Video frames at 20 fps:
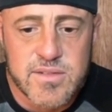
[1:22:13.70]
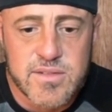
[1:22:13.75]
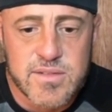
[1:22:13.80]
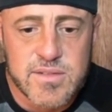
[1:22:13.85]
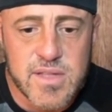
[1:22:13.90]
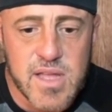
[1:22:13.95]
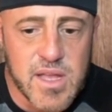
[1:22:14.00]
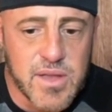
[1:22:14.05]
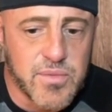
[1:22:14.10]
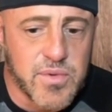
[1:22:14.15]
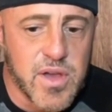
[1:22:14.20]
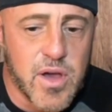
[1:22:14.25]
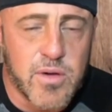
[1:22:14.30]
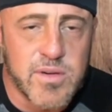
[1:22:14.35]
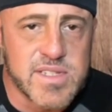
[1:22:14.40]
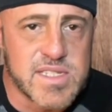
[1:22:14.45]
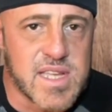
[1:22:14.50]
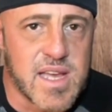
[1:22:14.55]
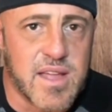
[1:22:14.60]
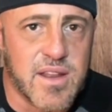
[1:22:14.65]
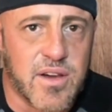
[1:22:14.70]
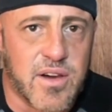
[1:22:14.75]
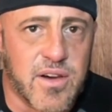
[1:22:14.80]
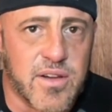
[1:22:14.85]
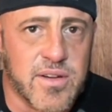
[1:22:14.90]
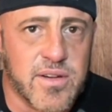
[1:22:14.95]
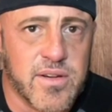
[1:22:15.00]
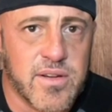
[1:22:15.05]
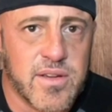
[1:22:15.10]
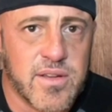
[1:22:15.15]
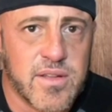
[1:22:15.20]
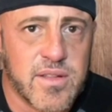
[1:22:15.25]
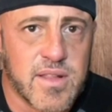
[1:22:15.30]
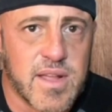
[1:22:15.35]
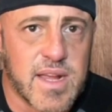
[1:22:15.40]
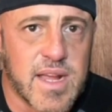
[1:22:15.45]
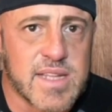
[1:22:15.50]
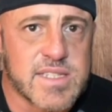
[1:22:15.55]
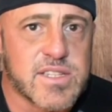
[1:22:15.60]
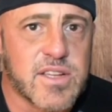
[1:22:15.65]
like we always got on.
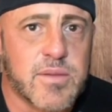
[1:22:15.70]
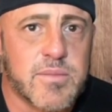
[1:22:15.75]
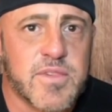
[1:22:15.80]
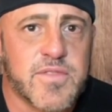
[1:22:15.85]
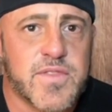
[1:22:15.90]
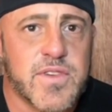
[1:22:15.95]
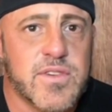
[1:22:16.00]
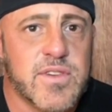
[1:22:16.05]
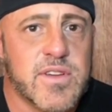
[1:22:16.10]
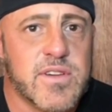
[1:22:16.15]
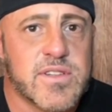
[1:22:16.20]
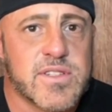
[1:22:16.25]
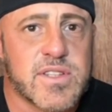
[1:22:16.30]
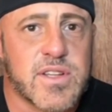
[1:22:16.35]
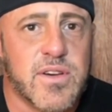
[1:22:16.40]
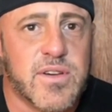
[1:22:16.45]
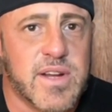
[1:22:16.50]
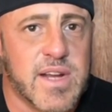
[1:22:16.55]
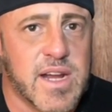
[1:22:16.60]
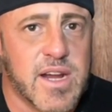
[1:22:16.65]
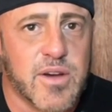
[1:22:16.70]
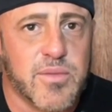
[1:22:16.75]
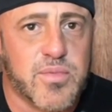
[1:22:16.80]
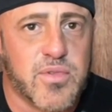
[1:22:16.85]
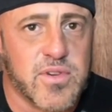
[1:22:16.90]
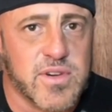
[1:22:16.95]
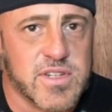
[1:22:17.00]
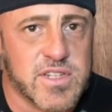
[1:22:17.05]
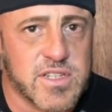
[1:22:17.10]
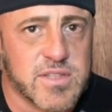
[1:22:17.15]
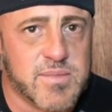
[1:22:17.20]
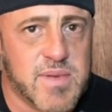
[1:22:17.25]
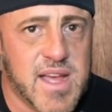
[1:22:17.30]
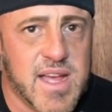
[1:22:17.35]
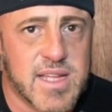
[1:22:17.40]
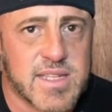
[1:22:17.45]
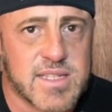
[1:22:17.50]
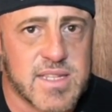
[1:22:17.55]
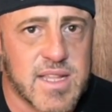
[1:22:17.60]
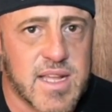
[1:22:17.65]
Like I saw him a few years ago at an airport just
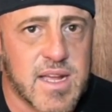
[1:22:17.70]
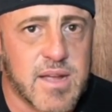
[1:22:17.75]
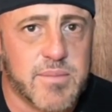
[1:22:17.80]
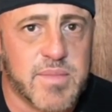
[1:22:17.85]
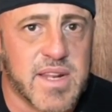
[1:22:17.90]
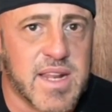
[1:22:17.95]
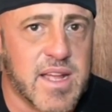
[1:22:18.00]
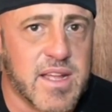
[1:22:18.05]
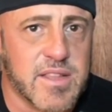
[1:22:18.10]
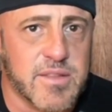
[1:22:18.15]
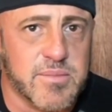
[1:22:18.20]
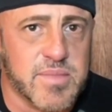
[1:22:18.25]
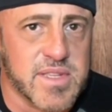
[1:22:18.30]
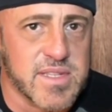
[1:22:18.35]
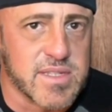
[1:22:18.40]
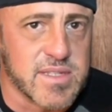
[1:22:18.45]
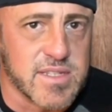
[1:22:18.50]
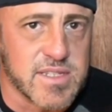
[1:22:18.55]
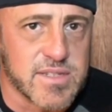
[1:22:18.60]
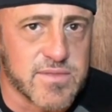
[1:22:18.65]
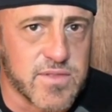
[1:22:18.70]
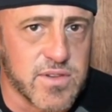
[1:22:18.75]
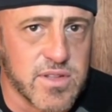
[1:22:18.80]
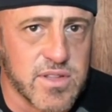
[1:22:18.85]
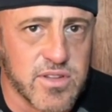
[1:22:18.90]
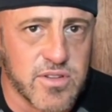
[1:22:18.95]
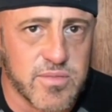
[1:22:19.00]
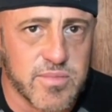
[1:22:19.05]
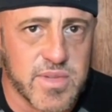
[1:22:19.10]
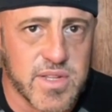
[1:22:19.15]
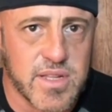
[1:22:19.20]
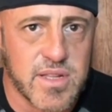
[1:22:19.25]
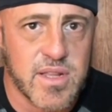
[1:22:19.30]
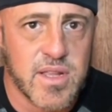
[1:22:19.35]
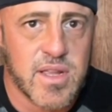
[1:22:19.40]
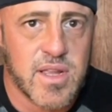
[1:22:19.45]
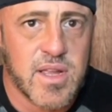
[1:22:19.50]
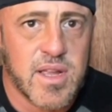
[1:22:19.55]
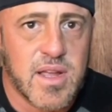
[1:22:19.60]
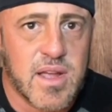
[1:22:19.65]
passed, and I've been out of the business for a little bit,
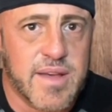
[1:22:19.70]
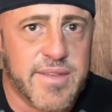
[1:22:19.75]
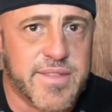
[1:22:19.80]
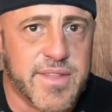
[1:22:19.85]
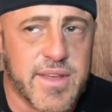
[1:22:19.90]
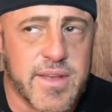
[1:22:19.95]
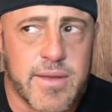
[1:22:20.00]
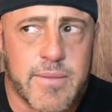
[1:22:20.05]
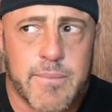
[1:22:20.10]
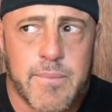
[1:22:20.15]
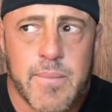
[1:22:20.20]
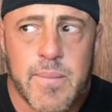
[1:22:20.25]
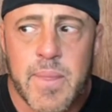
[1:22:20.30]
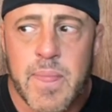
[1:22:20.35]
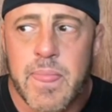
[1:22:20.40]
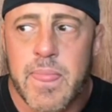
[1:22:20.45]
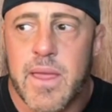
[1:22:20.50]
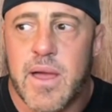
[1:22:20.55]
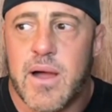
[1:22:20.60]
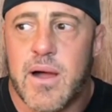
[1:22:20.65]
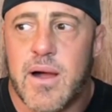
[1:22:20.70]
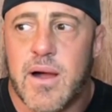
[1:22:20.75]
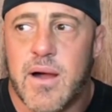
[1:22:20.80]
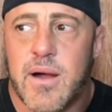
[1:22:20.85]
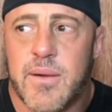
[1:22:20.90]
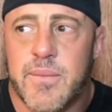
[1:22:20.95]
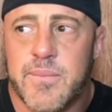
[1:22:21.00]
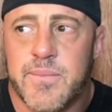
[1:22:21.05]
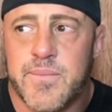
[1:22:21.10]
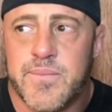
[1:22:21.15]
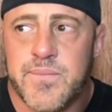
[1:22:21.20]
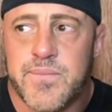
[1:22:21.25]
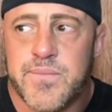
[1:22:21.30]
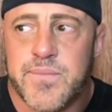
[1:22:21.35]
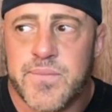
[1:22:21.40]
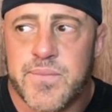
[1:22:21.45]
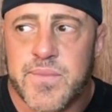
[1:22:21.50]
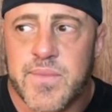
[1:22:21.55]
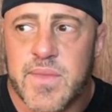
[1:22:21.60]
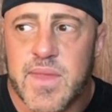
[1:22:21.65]
I think. Um,
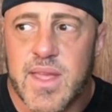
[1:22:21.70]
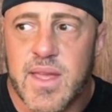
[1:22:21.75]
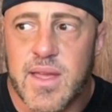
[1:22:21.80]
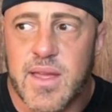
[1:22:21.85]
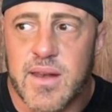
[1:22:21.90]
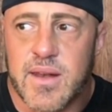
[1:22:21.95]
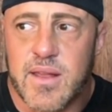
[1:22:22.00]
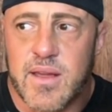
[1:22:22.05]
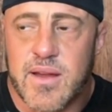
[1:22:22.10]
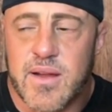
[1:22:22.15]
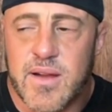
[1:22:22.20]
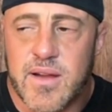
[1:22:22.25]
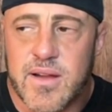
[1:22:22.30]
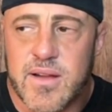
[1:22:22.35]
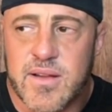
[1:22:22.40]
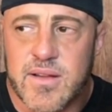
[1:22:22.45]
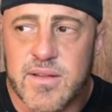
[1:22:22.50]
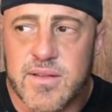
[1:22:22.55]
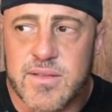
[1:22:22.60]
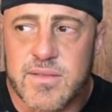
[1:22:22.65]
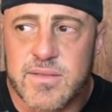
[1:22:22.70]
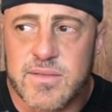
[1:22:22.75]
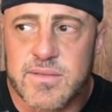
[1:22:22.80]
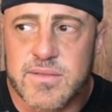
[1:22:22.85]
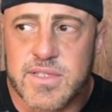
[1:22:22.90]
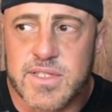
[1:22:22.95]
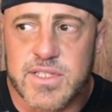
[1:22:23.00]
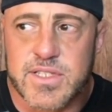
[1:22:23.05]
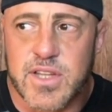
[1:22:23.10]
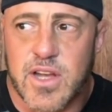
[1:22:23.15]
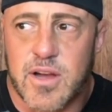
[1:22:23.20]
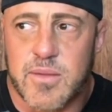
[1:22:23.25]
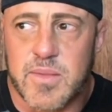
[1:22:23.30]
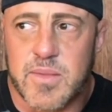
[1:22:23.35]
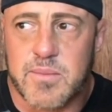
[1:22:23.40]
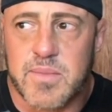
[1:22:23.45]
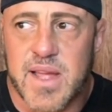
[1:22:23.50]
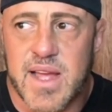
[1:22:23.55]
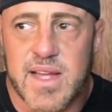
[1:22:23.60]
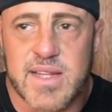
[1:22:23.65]
and uh, just saw him
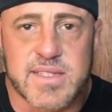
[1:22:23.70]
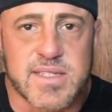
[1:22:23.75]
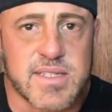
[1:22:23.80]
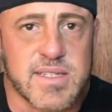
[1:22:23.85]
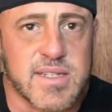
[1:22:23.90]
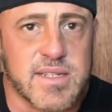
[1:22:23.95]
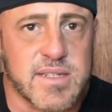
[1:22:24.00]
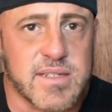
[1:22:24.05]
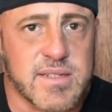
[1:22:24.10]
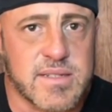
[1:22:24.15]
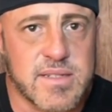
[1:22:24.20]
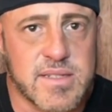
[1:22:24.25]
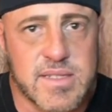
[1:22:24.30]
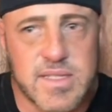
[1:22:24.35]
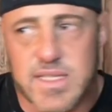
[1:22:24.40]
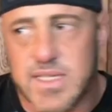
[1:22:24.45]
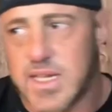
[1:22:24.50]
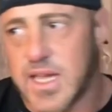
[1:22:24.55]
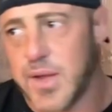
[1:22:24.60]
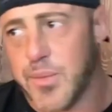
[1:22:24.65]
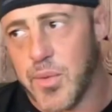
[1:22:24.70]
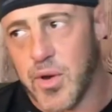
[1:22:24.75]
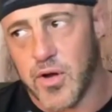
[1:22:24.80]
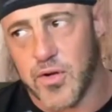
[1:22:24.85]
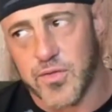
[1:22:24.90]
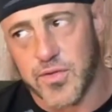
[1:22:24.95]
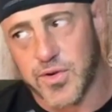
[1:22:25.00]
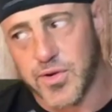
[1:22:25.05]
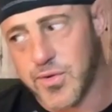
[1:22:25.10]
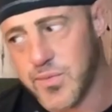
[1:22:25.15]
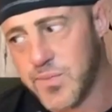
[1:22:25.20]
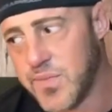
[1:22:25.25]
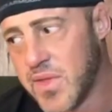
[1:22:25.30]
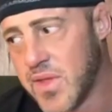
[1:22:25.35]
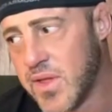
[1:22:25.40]
in passing, and he came over